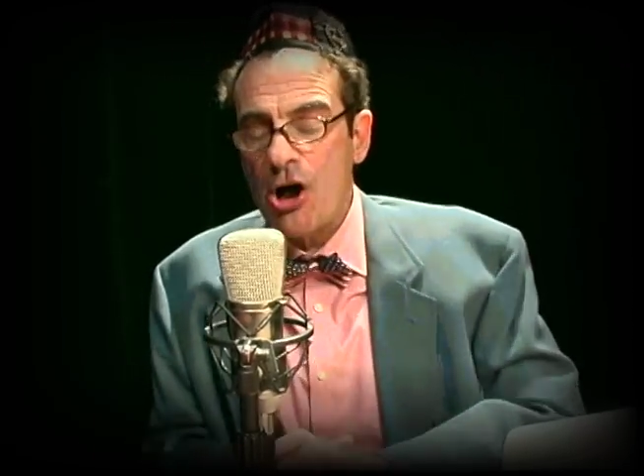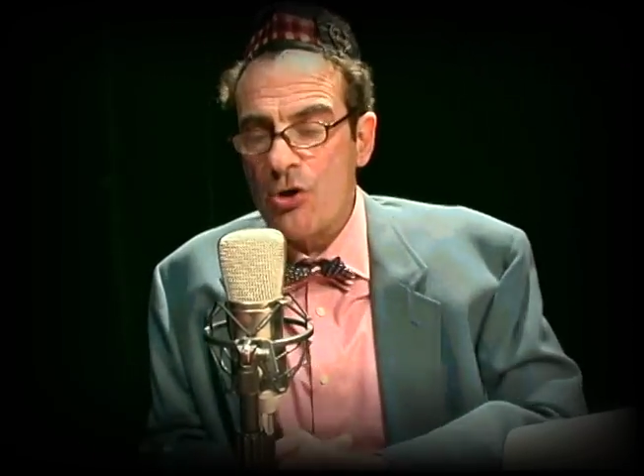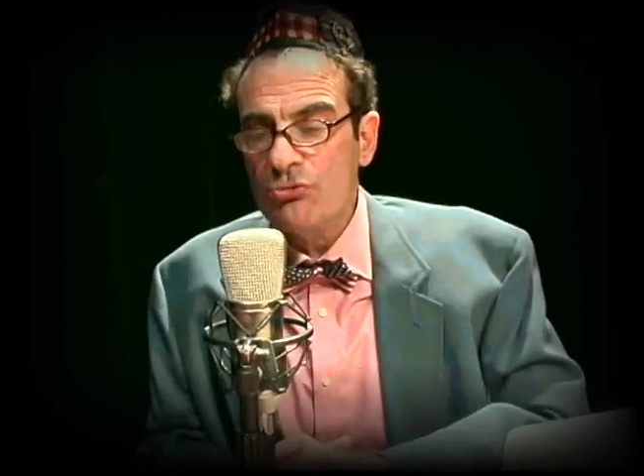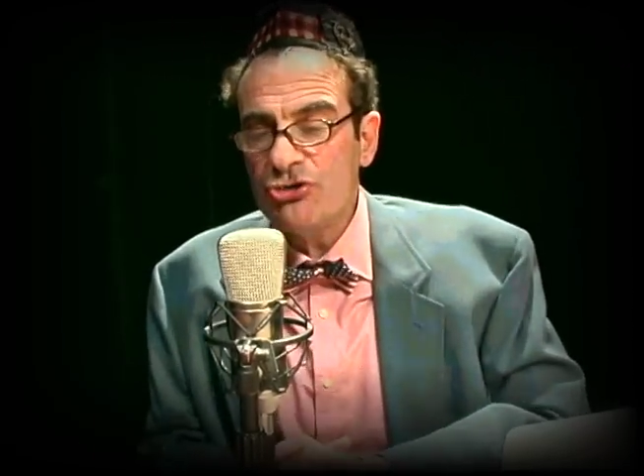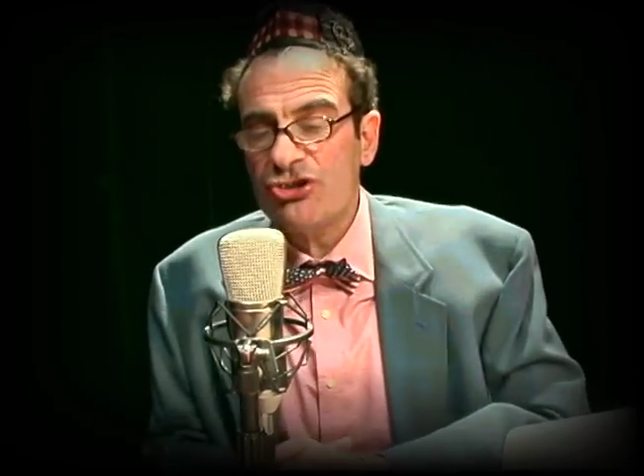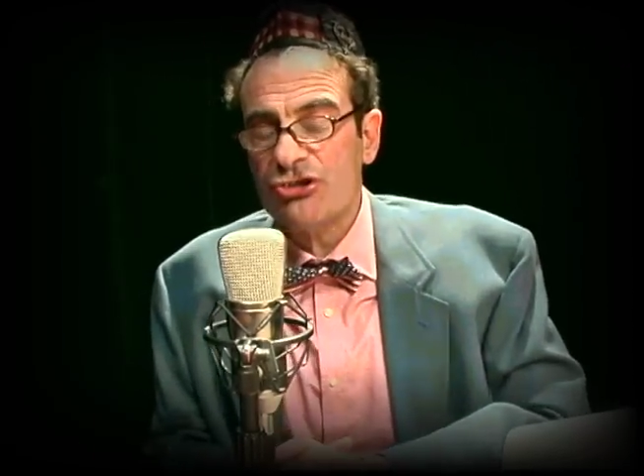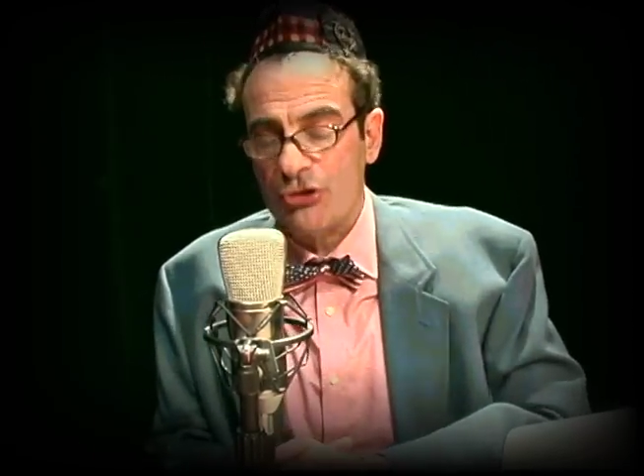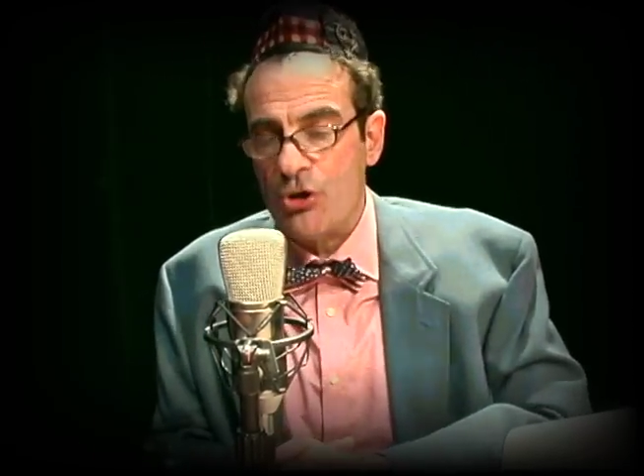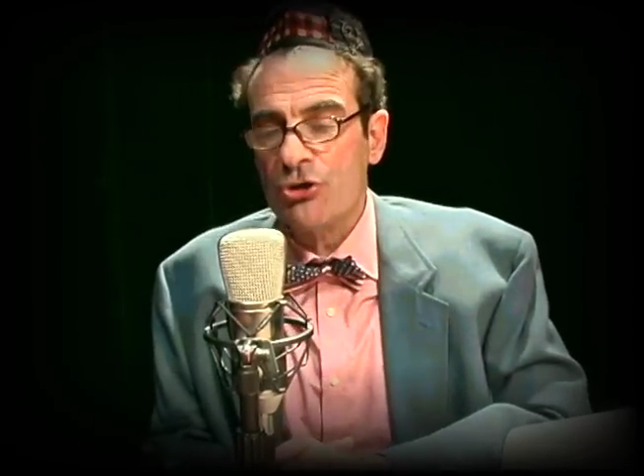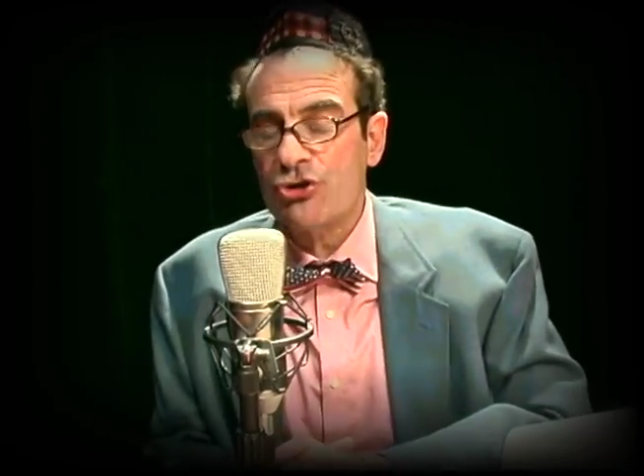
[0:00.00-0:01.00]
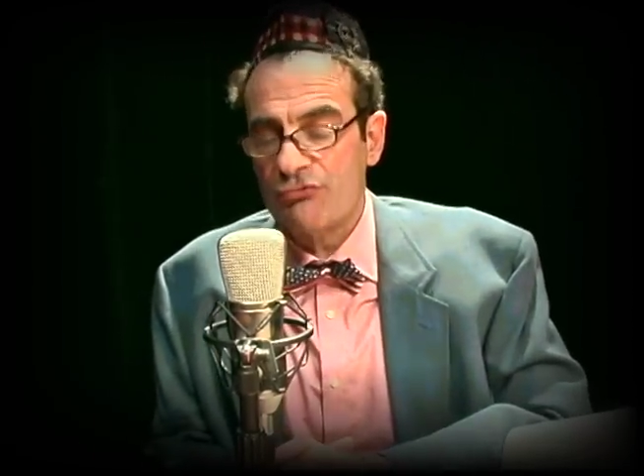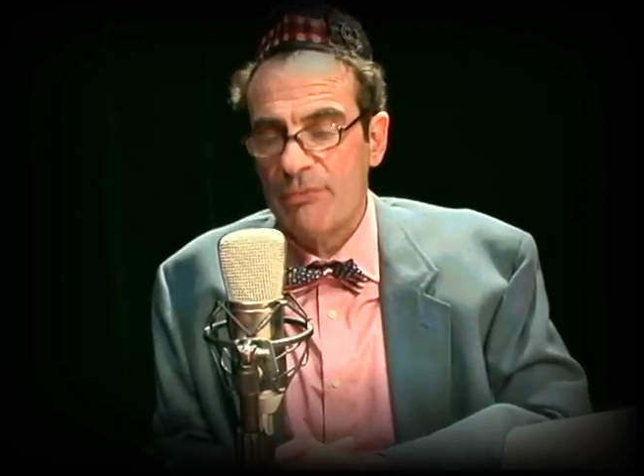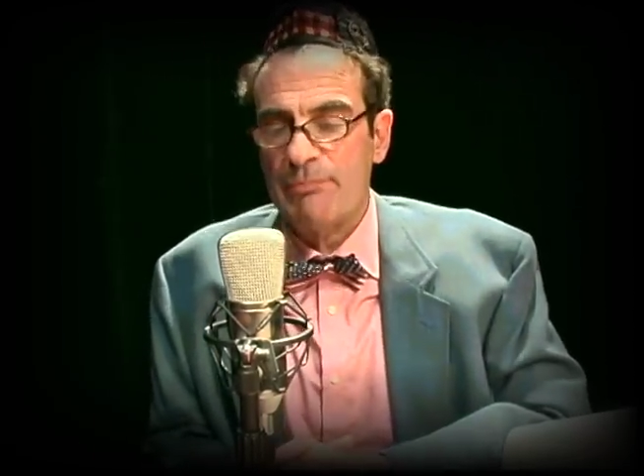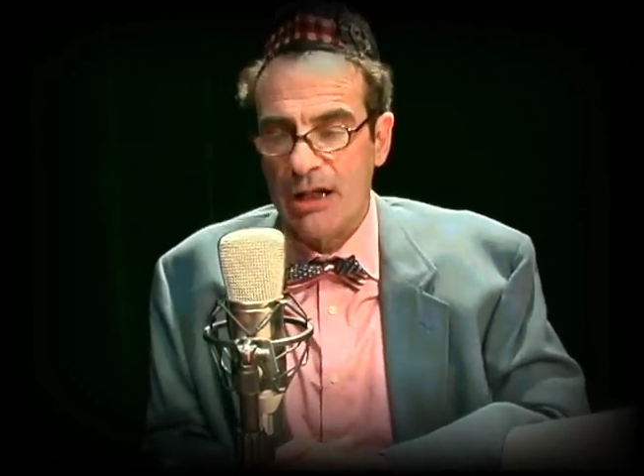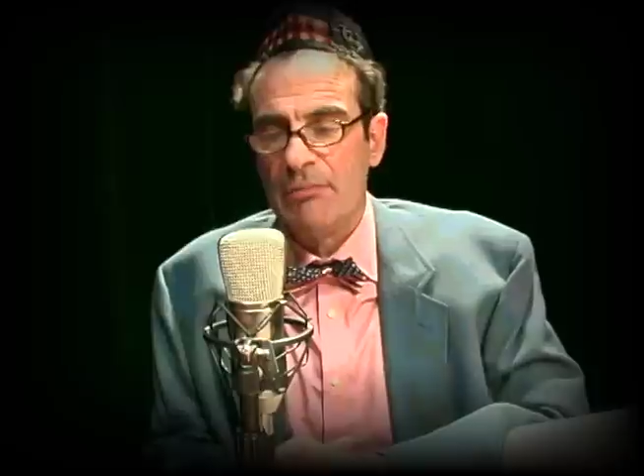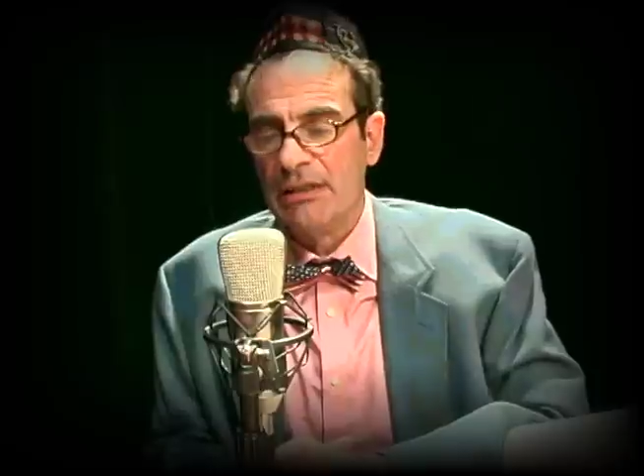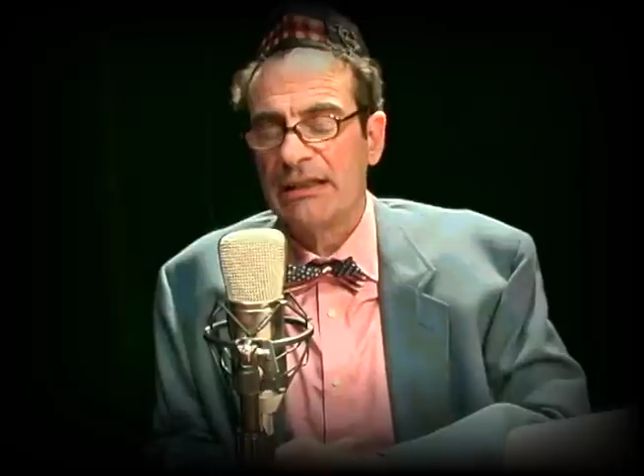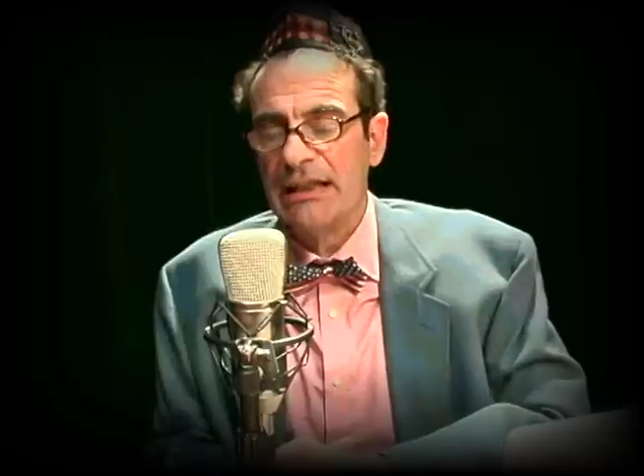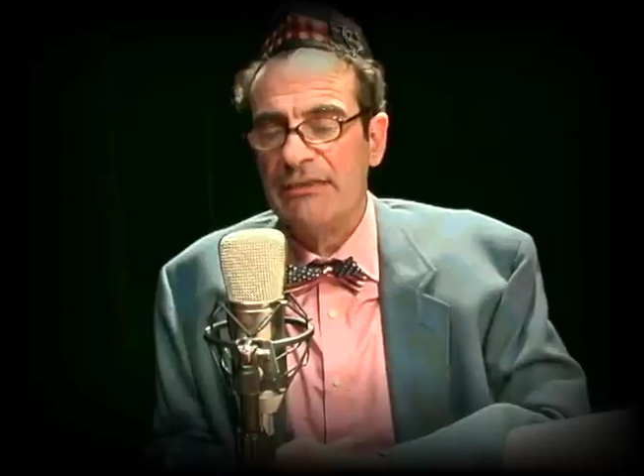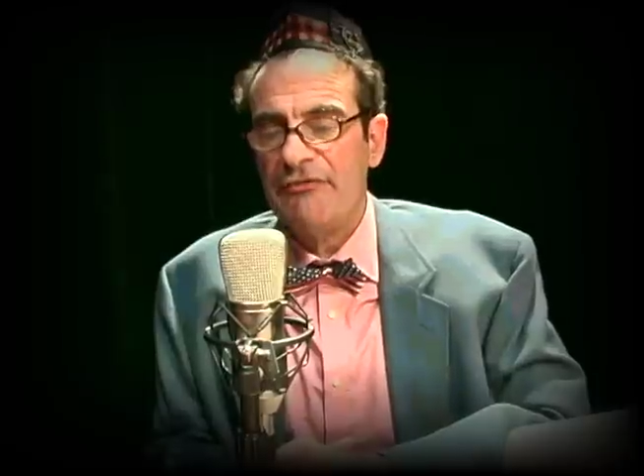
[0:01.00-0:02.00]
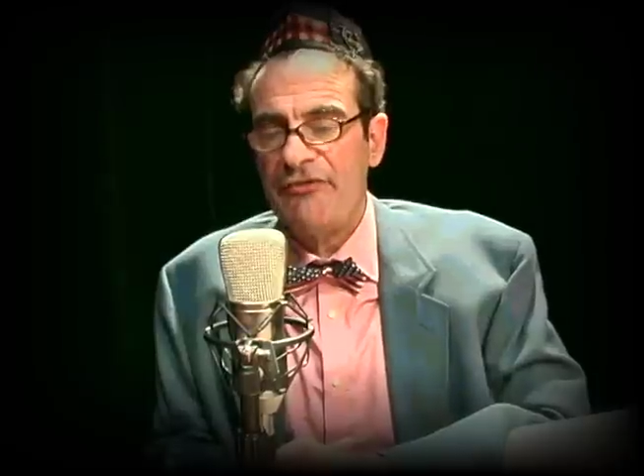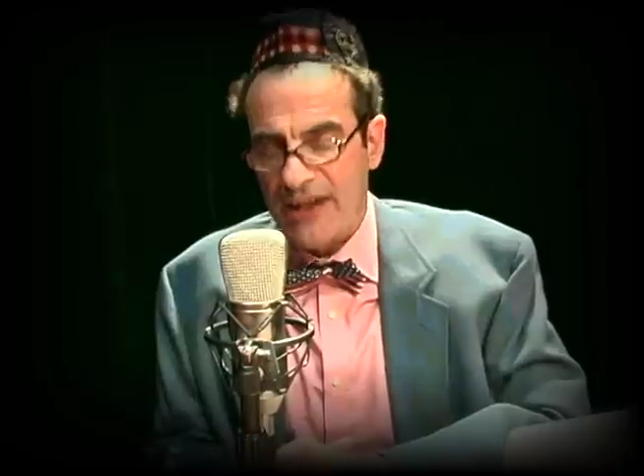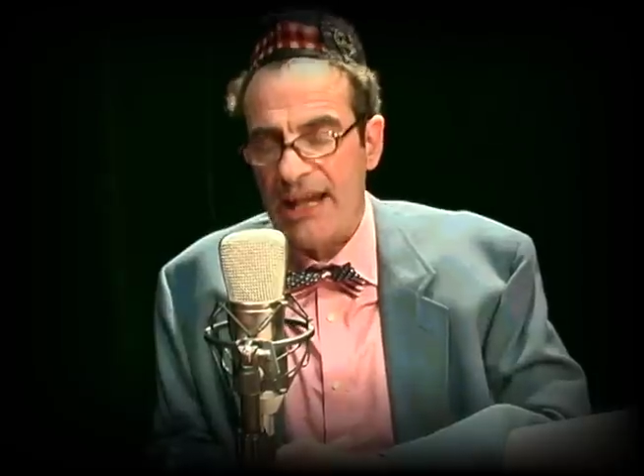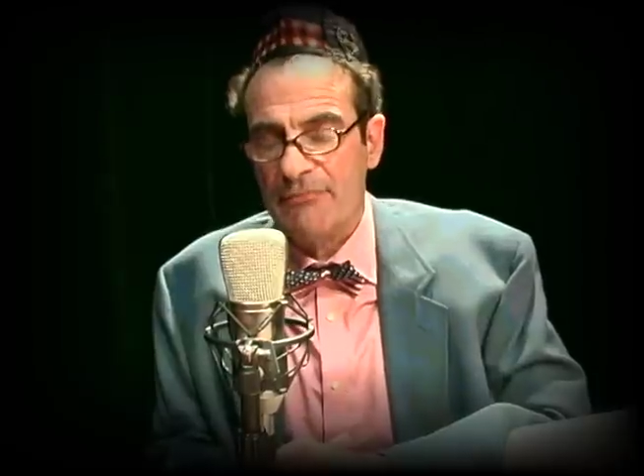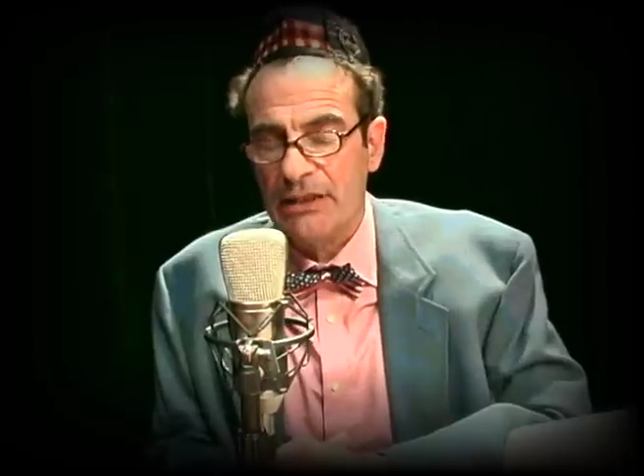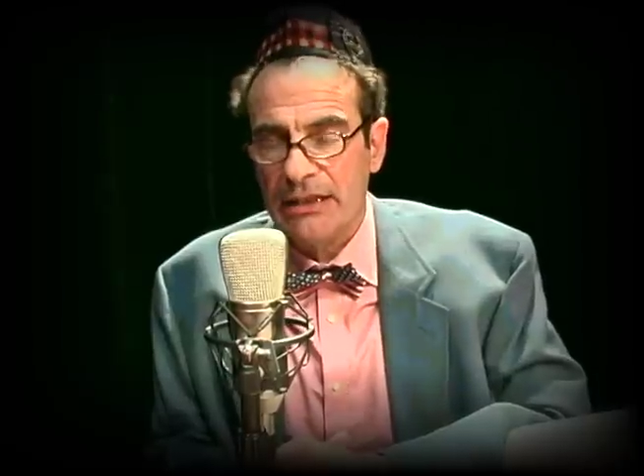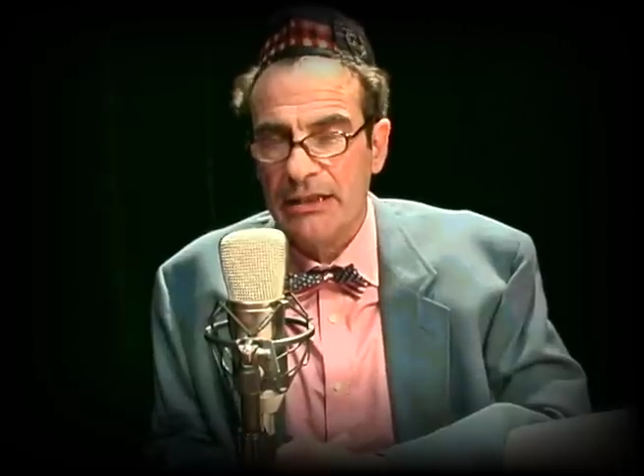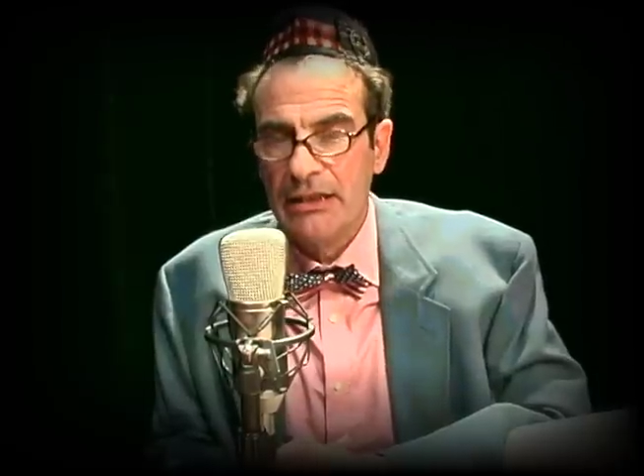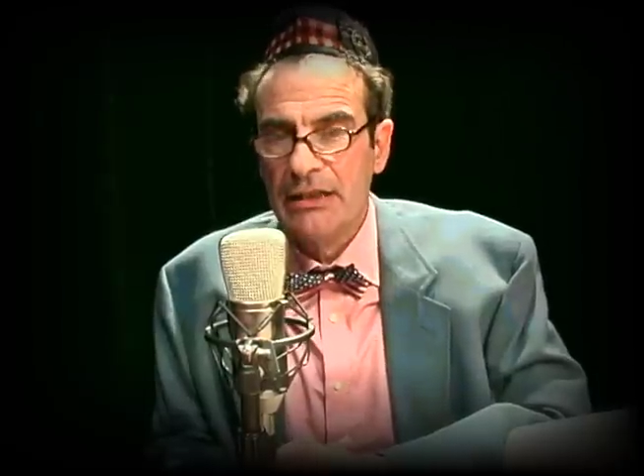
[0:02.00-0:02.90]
own staunch Republican family,